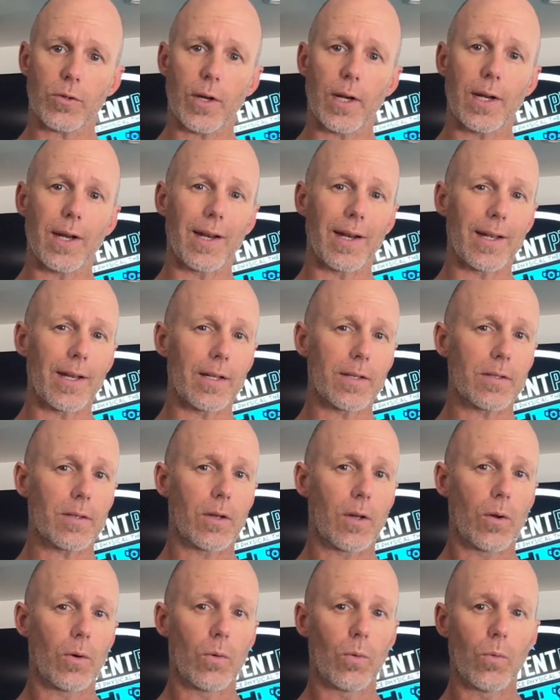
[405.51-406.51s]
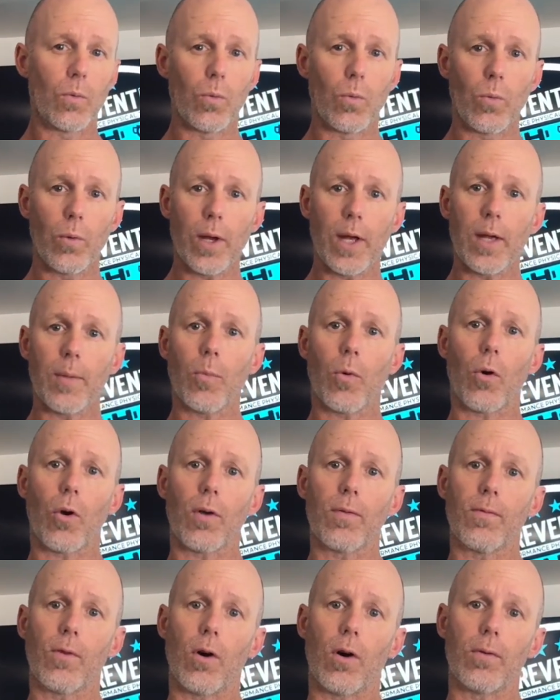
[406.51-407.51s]
and it gets way more
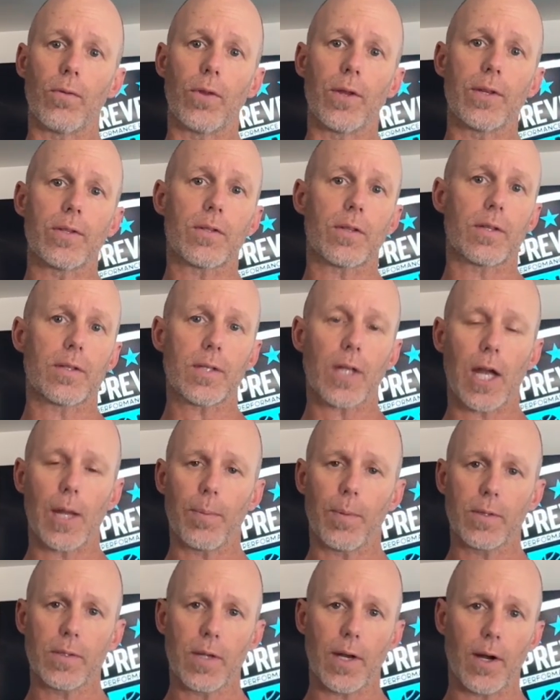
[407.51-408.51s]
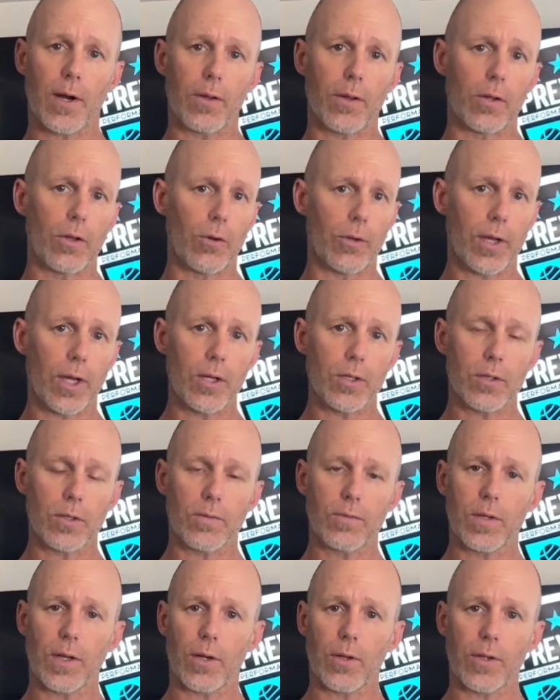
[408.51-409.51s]
involved with this: the type of tear, the location of
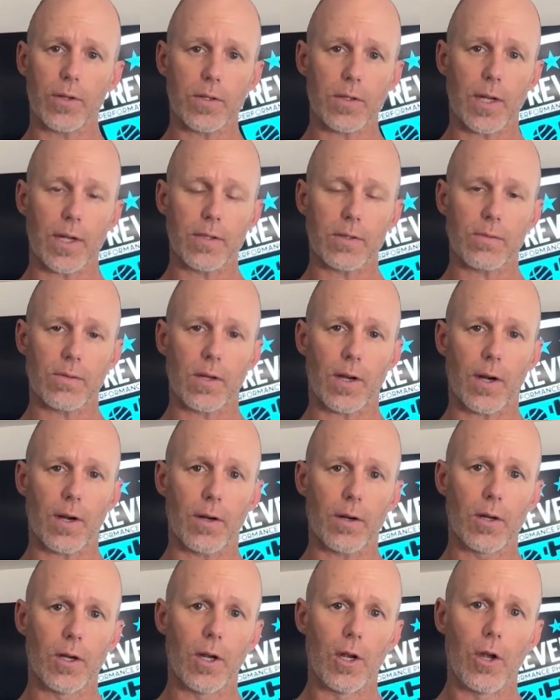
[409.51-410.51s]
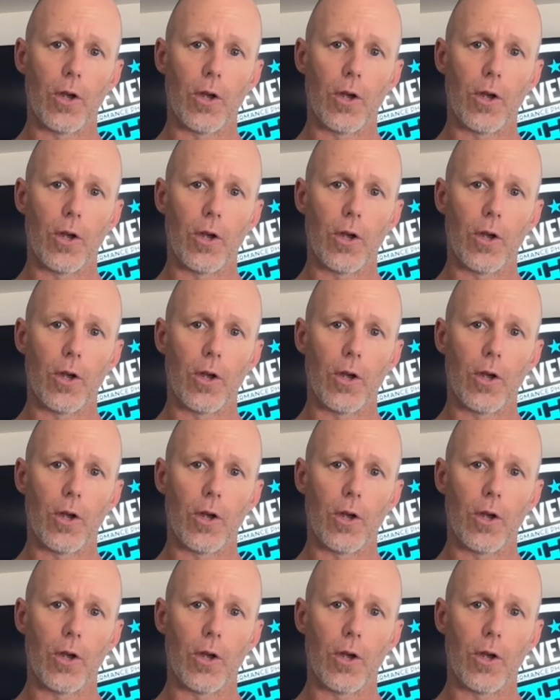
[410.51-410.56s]
tear, the size of tear.